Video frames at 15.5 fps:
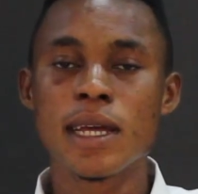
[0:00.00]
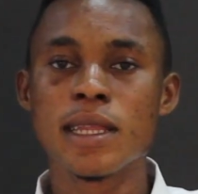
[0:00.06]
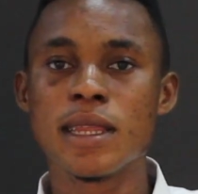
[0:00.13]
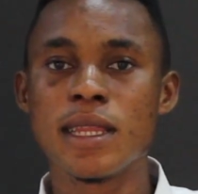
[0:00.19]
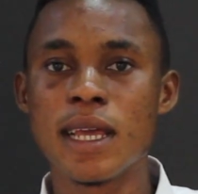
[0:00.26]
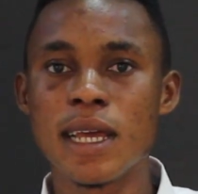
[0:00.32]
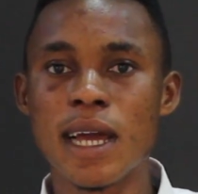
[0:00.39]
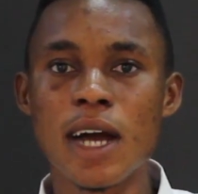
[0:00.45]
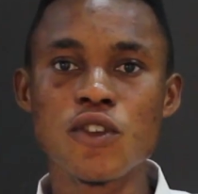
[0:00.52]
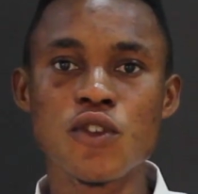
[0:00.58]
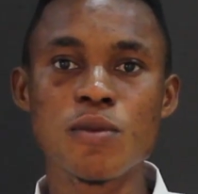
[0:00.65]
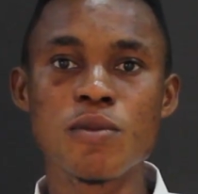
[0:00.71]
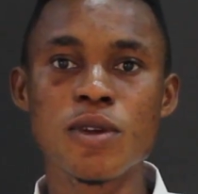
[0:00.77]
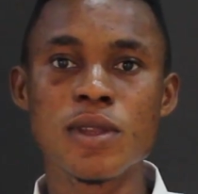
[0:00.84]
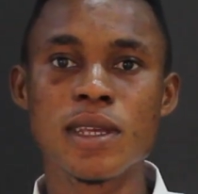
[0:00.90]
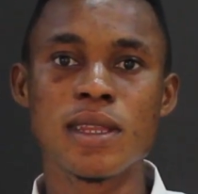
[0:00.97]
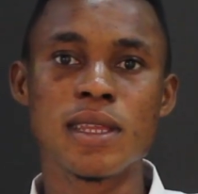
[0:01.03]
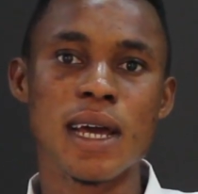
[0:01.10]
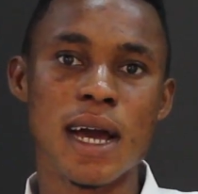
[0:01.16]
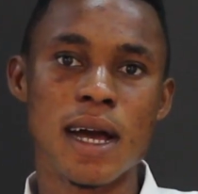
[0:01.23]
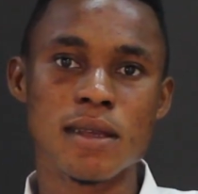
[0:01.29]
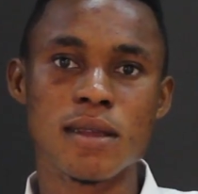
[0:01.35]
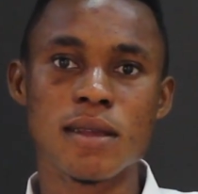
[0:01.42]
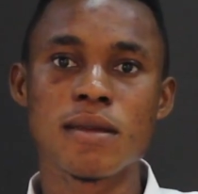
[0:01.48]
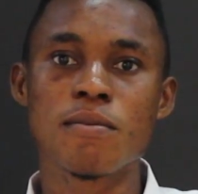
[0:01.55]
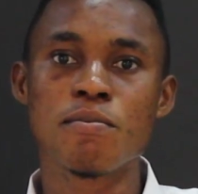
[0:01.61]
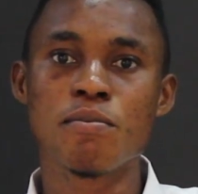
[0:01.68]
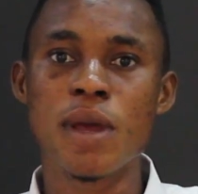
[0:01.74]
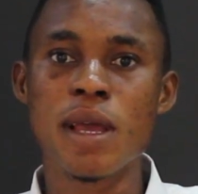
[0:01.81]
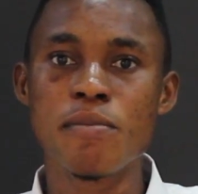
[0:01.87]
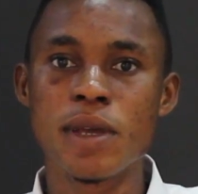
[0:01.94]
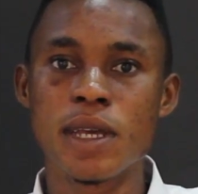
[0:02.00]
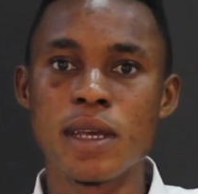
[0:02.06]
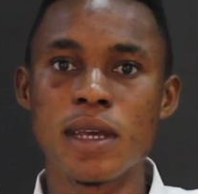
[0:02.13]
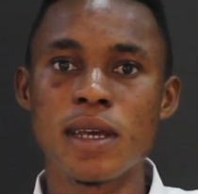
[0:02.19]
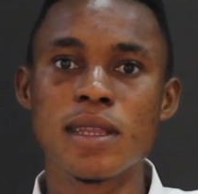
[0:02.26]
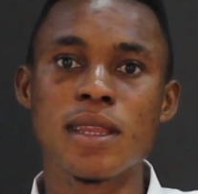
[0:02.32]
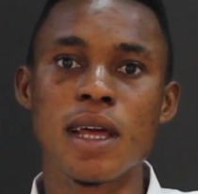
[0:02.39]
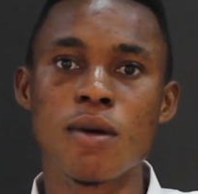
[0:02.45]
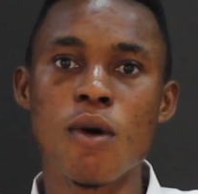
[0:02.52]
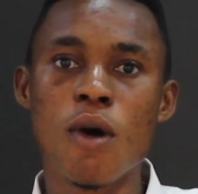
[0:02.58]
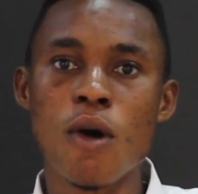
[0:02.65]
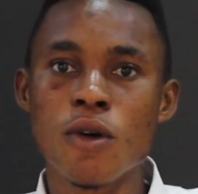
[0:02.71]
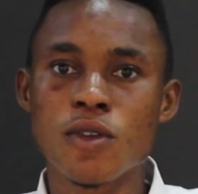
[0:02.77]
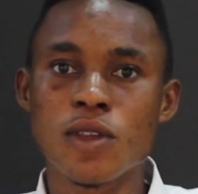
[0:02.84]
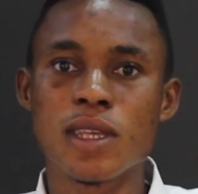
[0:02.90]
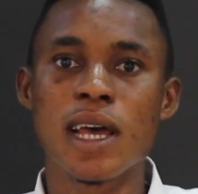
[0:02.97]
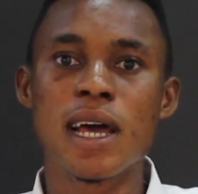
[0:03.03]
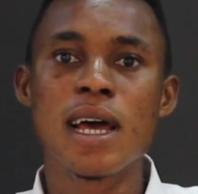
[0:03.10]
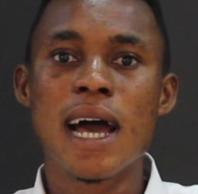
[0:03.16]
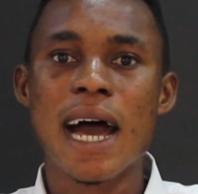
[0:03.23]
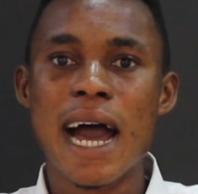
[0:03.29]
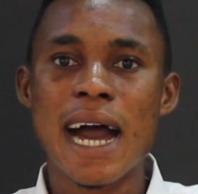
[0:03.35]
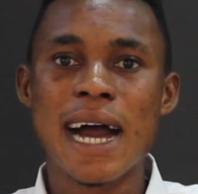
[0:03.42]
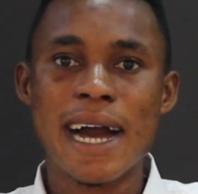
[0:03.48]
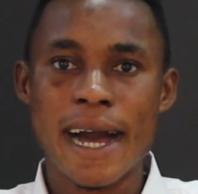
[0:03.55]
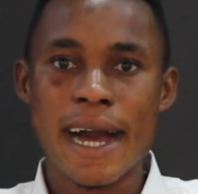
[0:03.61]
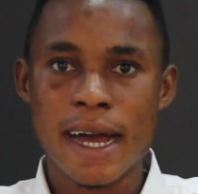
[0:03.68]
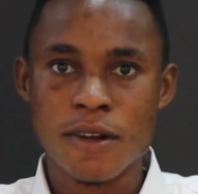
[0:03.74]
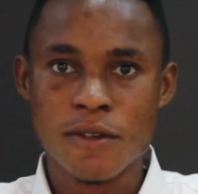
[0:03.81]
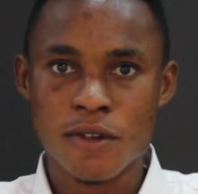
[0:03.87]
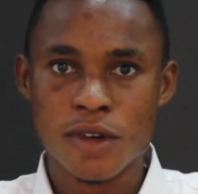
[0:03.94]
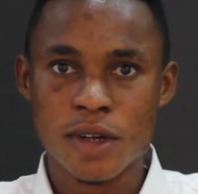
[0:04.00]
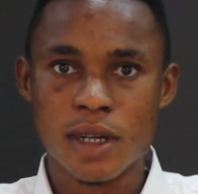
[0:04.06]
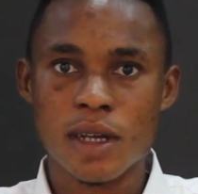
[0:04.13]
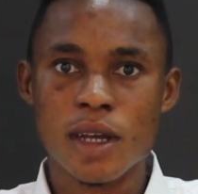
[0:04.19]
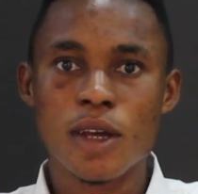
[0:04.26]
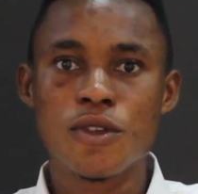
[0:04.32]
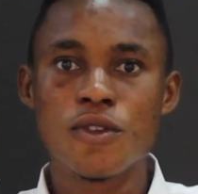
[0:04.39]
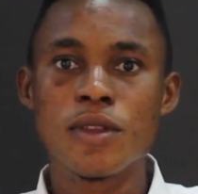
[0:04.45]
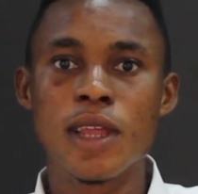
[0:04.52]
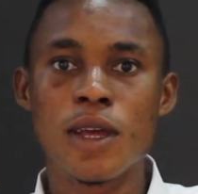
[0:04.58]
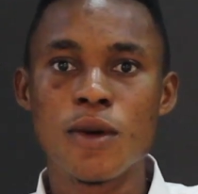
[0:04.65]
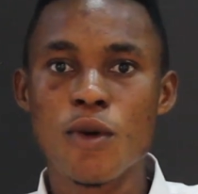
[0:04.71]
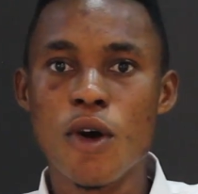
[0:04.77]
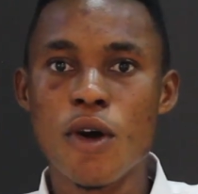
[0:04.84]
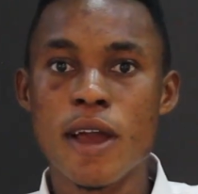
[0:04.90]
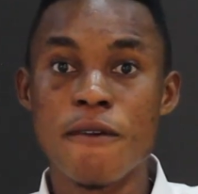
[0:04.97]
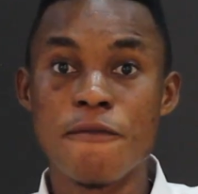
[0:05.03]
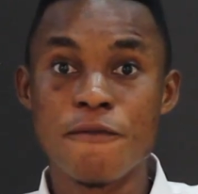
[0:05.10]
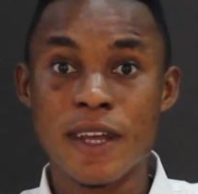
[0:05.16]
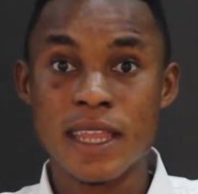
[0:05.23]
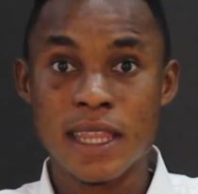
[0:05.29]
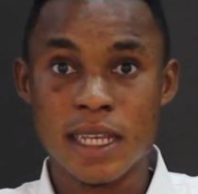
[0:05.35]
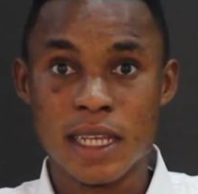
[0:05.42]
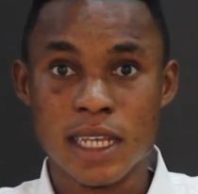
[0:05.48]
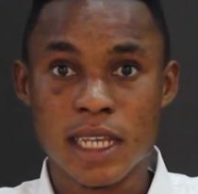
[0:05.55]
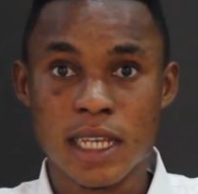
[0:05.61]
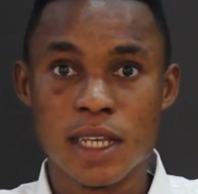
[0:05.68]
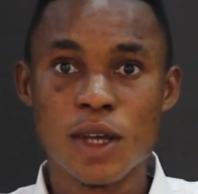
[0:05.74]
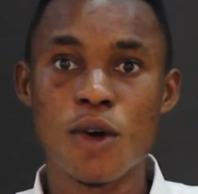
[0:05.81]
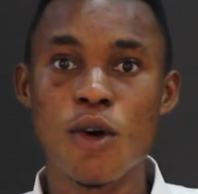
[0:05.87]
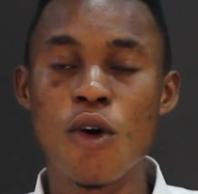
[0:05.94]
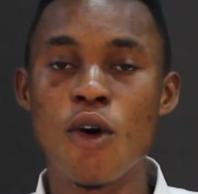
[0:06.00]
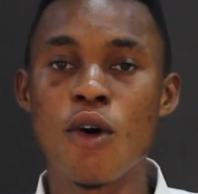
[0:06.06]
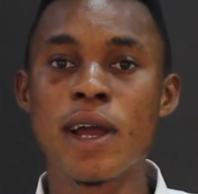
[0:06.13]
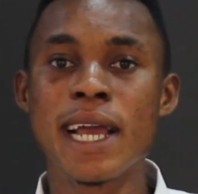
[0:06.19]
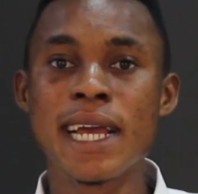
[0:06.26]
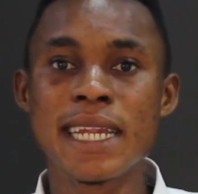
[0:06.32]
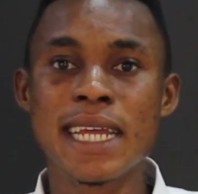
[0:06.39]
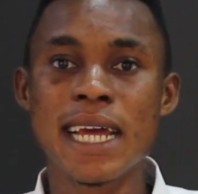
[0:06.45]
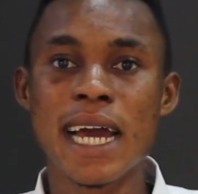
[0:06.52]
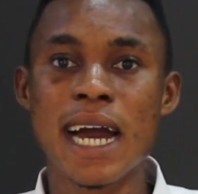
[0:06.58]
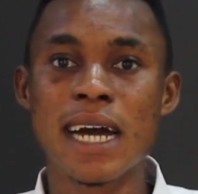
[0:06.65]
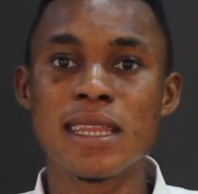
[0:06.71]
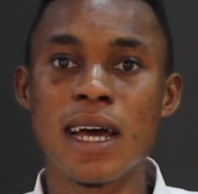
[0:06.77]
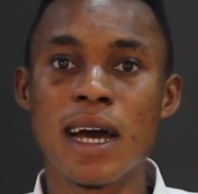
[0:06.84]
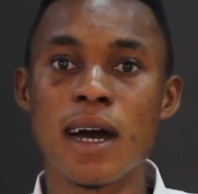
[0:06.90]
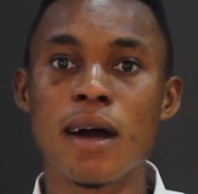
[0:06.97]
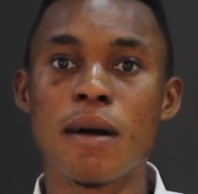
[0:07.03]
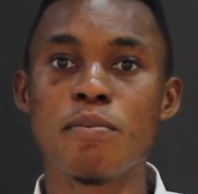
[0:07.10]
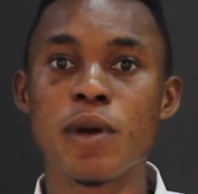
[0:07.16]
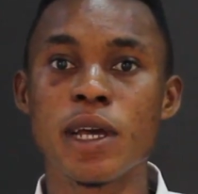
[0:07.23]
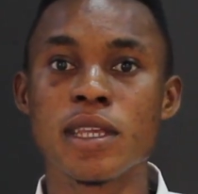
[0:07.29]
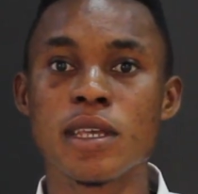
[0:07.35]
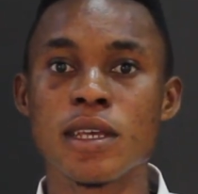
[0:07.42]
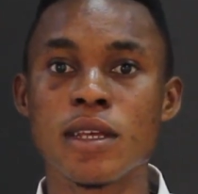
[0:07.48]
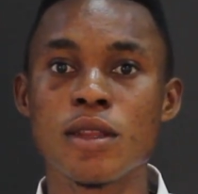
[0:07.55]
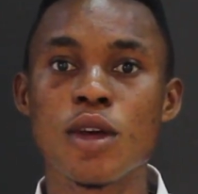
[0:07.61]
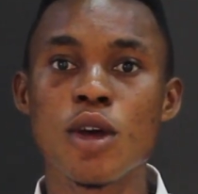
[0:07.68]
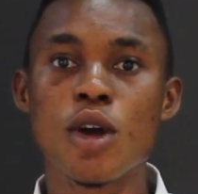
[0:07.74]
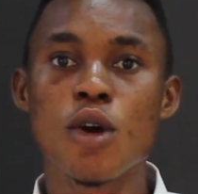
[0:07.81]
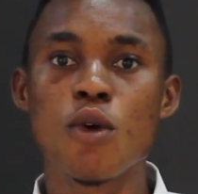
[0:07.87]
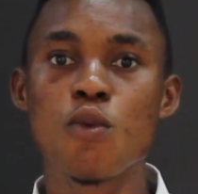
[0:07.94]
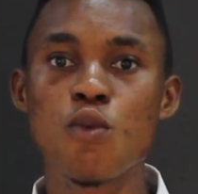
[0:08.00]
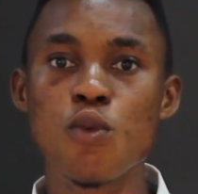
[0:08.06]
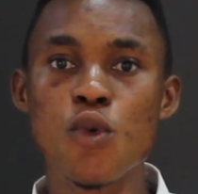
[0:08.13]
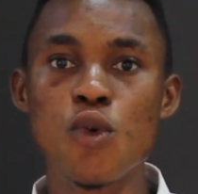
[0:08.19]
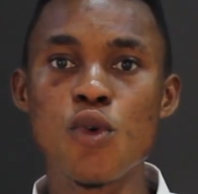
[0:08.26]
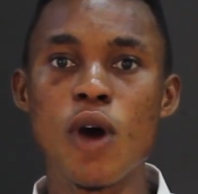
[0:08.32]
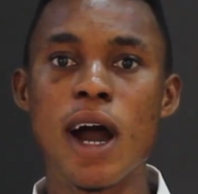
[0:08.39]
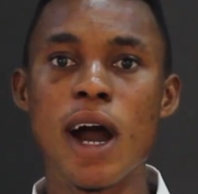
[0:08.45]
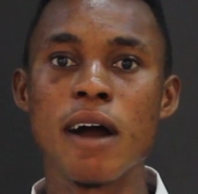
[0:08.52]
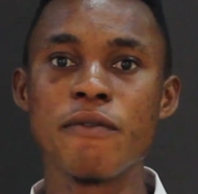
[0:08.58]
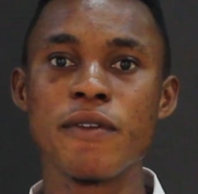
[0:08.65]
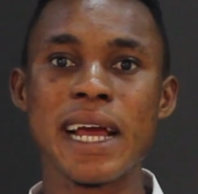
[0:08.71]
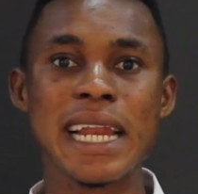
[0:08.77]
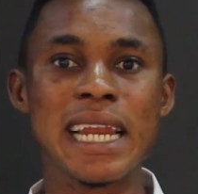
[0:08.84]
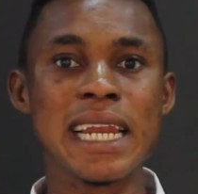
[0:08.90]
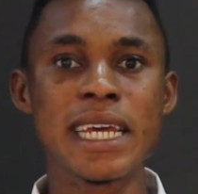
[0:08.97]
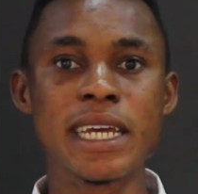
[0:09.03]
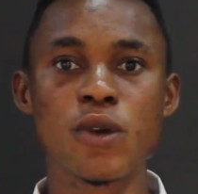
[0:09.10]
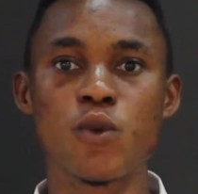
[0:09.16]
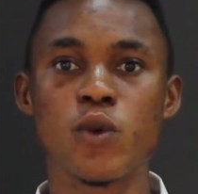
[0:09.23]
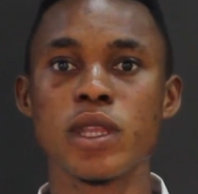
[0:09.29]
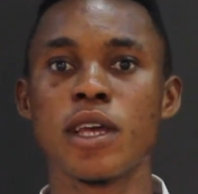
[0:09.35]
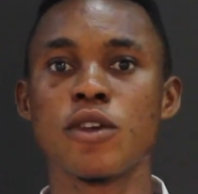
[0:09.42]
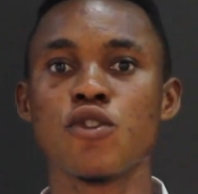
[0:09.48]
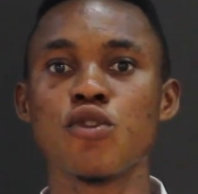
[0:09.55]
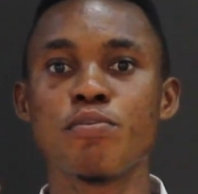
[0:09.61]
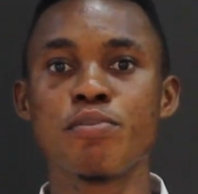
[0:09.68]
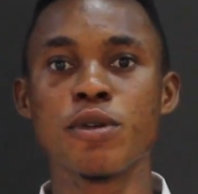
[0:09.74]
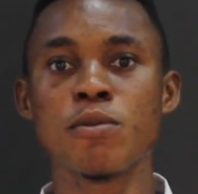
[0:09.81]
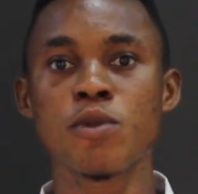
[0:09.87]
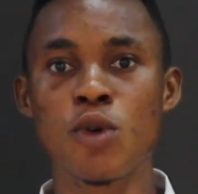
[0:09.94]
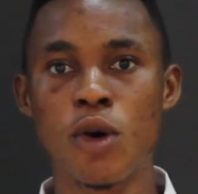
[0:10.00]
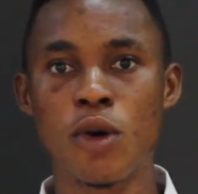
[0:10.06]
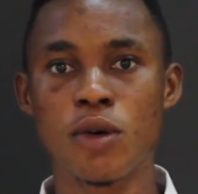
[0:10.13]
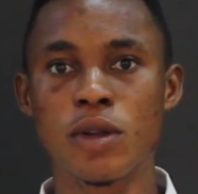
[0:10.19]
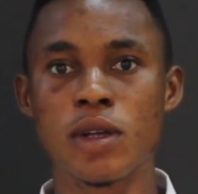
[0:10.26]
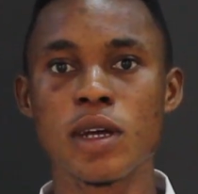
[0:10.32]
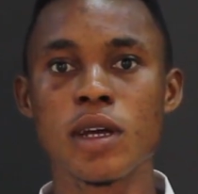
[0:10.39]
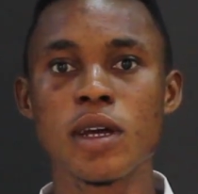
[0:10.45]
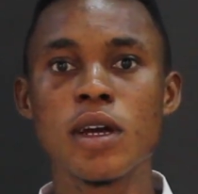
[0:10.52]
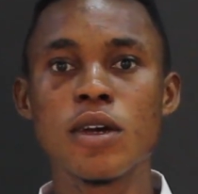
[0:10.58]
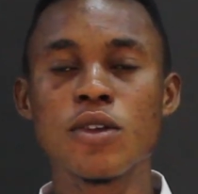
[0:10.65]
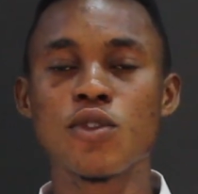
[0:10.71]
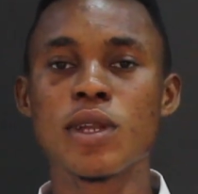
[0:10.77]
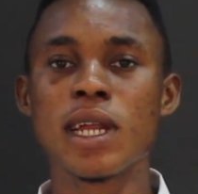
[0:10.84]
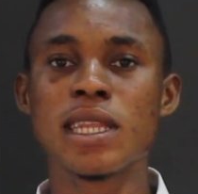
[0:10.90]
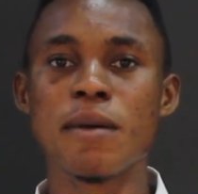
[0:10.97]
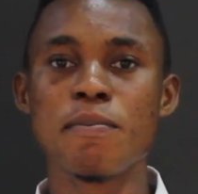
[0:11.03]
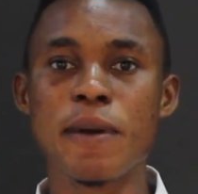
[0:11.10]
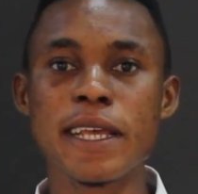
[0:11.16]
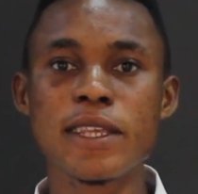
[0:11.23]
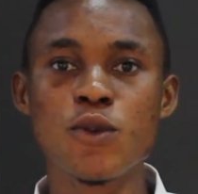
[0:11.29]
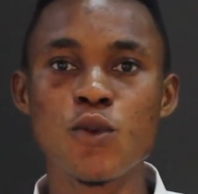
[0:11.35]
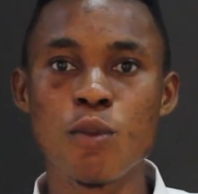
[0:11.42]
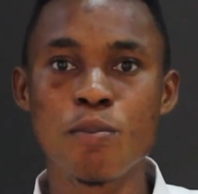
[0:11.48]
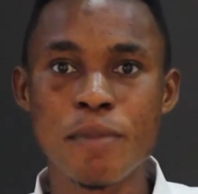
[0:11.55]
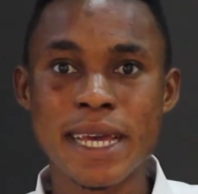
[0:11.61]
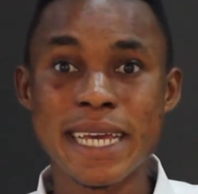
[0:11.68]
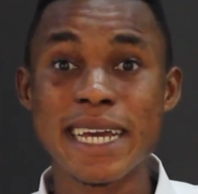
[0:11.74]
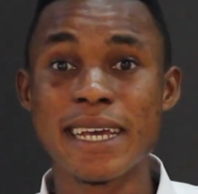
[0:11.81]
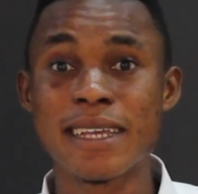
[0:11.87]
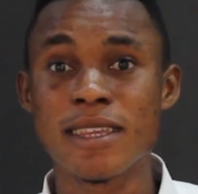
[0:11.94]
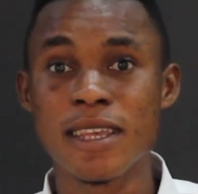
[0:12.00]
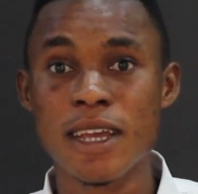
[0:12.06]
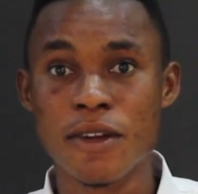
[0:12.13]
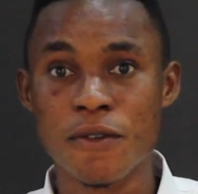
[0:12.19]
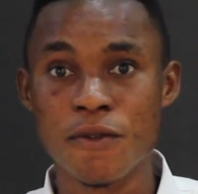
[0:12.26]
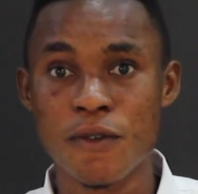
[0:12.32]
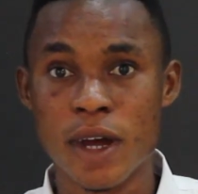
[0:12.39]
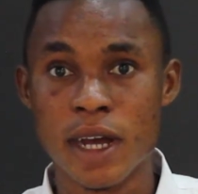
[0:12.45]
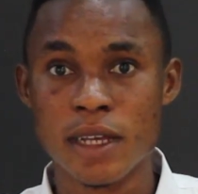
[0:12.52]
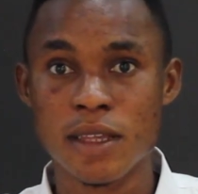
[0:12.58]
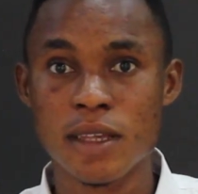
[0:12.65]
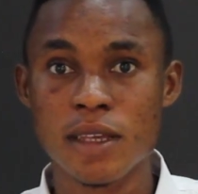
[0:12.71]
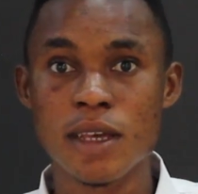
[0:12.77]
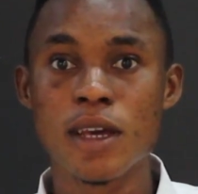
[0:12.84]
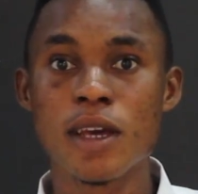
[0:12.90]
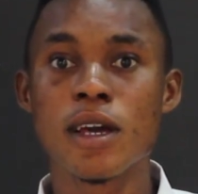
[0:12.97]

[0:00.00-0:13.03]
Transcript: they attribute it as maybe the gods are angry, so they call a fetish or any other person who have a link with the supreme God, so that the person will make a sacrifice,